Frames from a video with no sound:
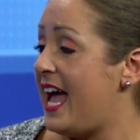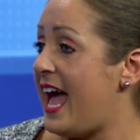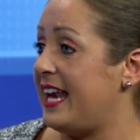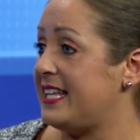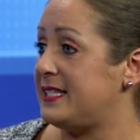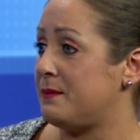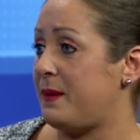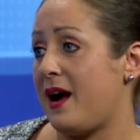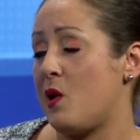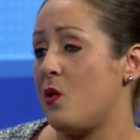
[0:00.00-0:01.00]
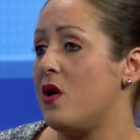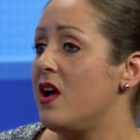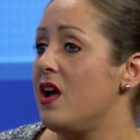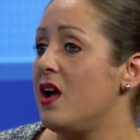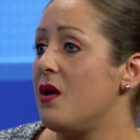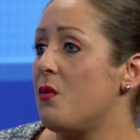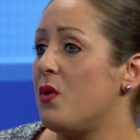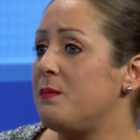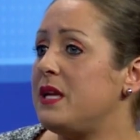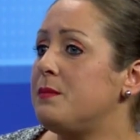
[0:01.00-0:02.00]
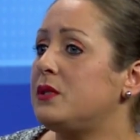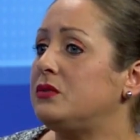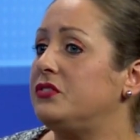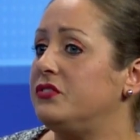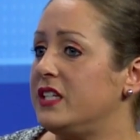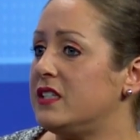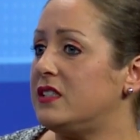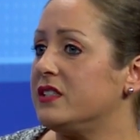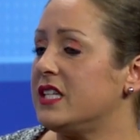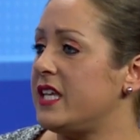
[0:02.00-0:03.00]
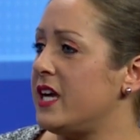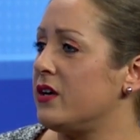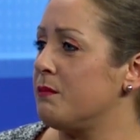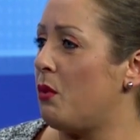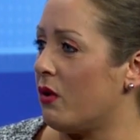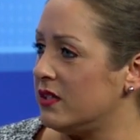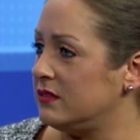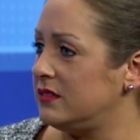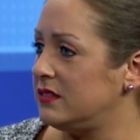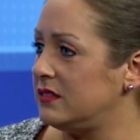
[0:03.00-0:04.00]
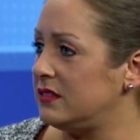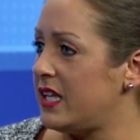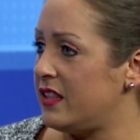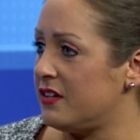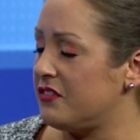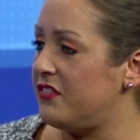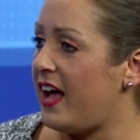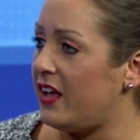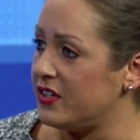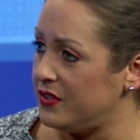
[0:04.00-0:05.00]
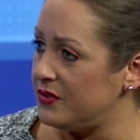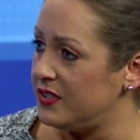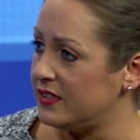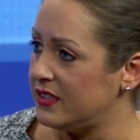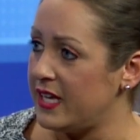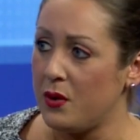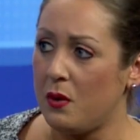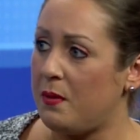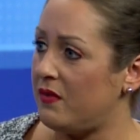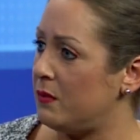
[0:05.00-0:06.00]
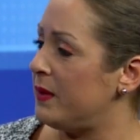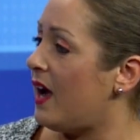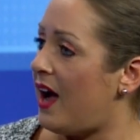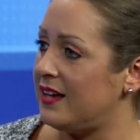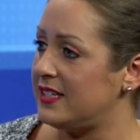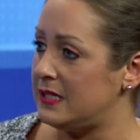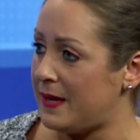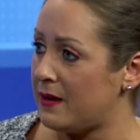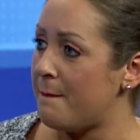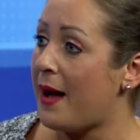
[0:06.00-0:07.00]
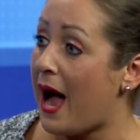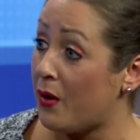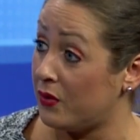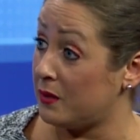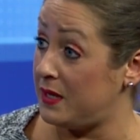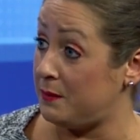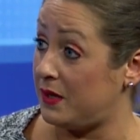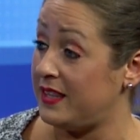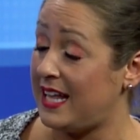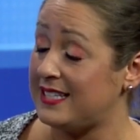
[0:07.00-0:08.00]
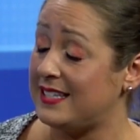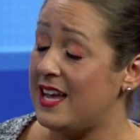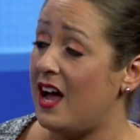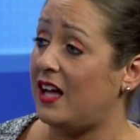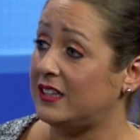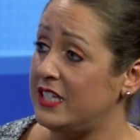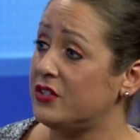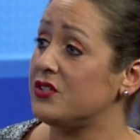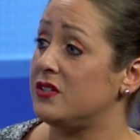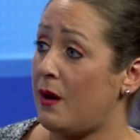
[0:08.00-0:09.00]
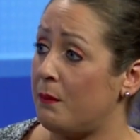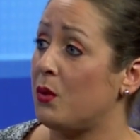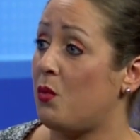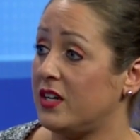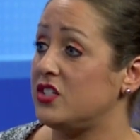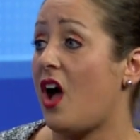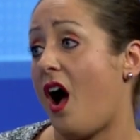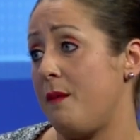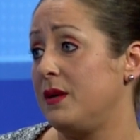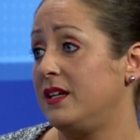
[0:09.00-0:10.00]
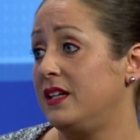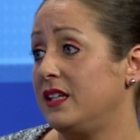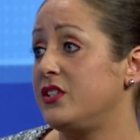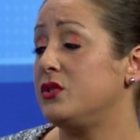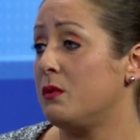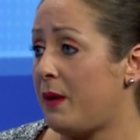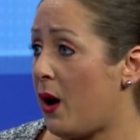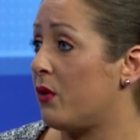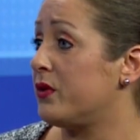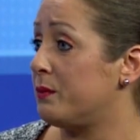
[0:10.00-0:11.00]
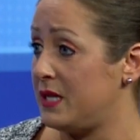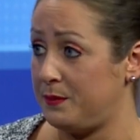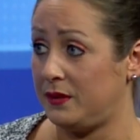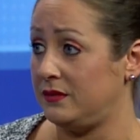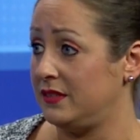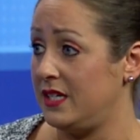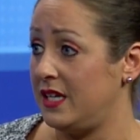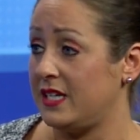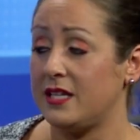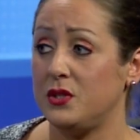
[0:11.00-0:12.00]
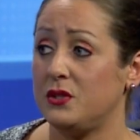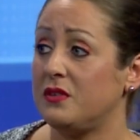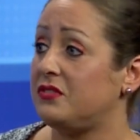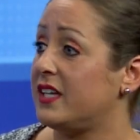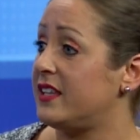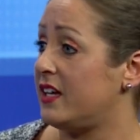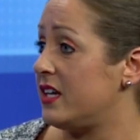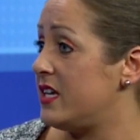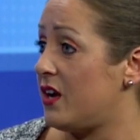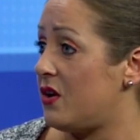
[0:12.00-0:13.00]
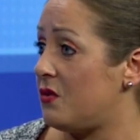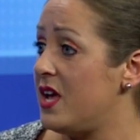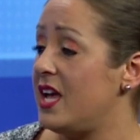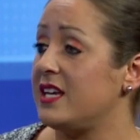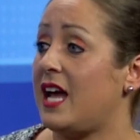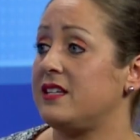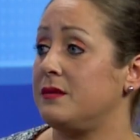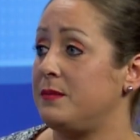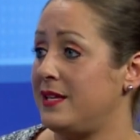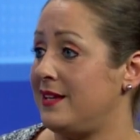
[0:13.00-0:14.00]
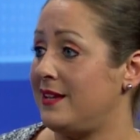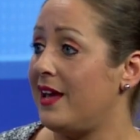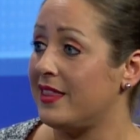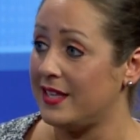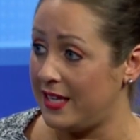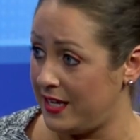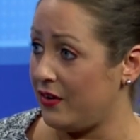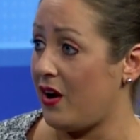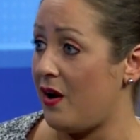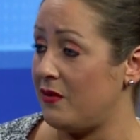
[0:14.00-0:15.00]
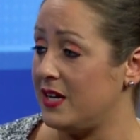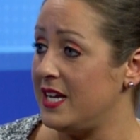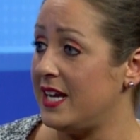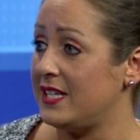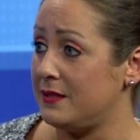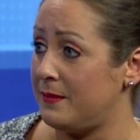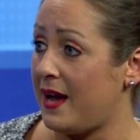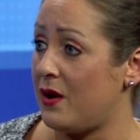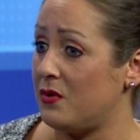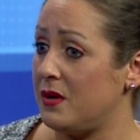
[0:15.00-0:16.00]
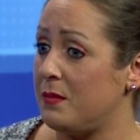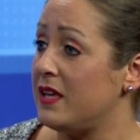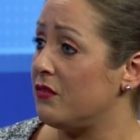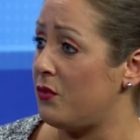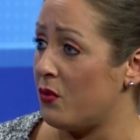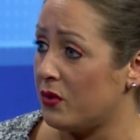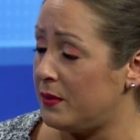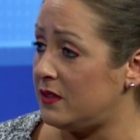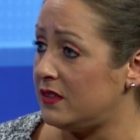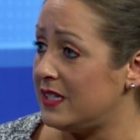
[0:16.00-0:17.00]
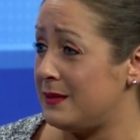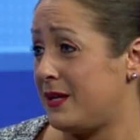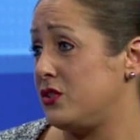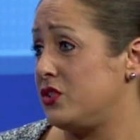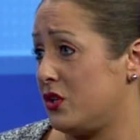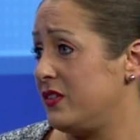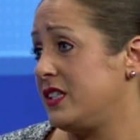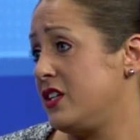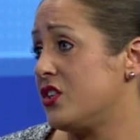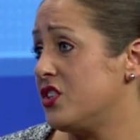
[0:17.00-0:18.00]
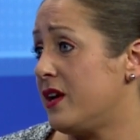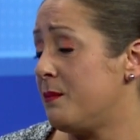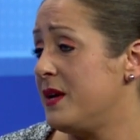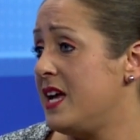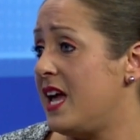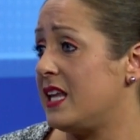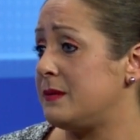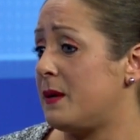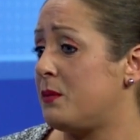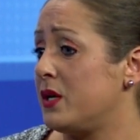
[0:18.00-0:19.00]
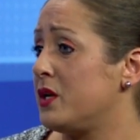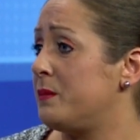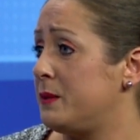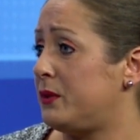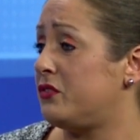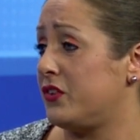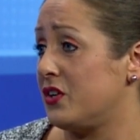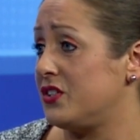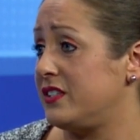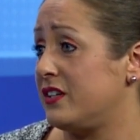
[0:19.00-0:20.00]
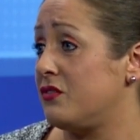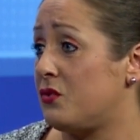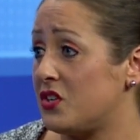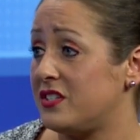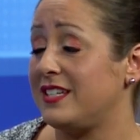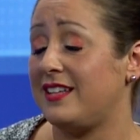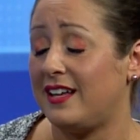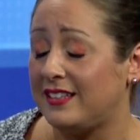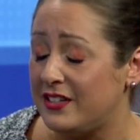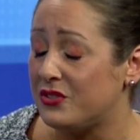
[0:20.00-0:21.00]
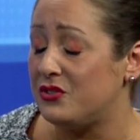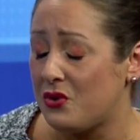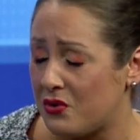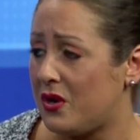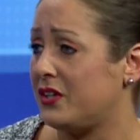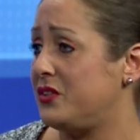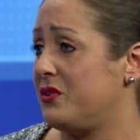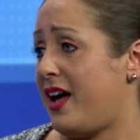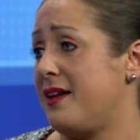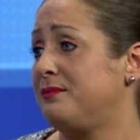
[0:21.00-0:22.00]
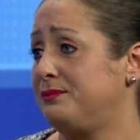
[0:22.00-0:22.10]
And it's about when people feel that they are important and they're valued, they go above and beyond. It's about empowering people, and that's a leader's number one job is to empower other people, not to inflate their ego, not to be the hero. It's about being vulnerable, it's about servant leadership, and it's about putting your people first. And unfortunately, a lot of leaders don't know how to do that.